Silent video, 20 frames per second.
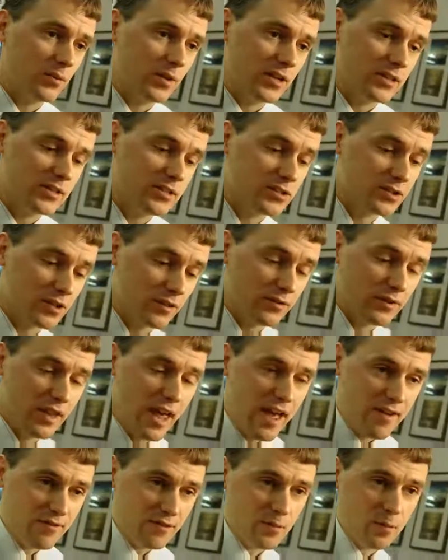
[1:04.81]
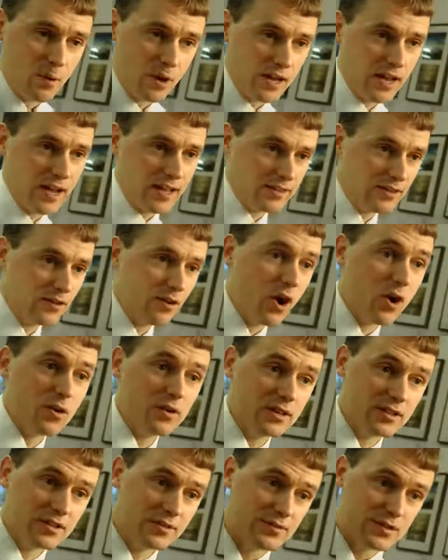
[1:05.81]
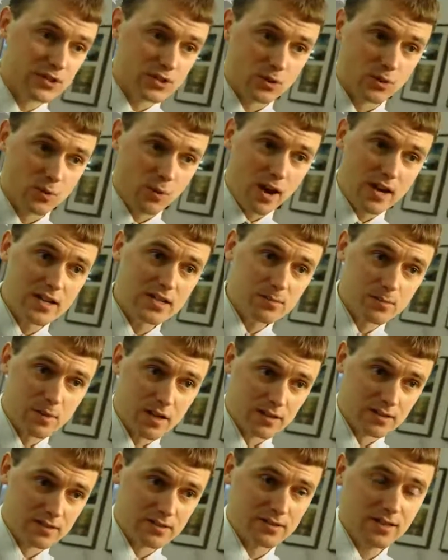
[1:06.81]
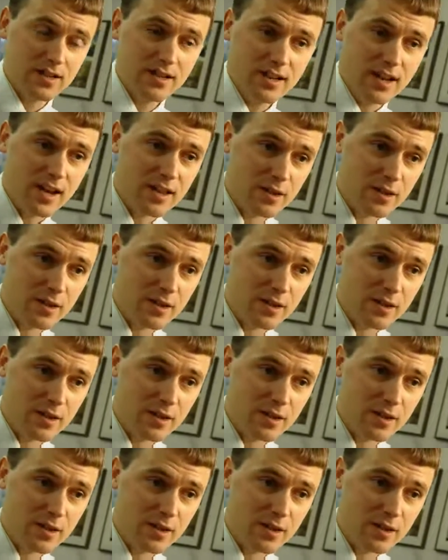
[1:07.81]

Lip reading: we discovered that everybody had their own individual waste bins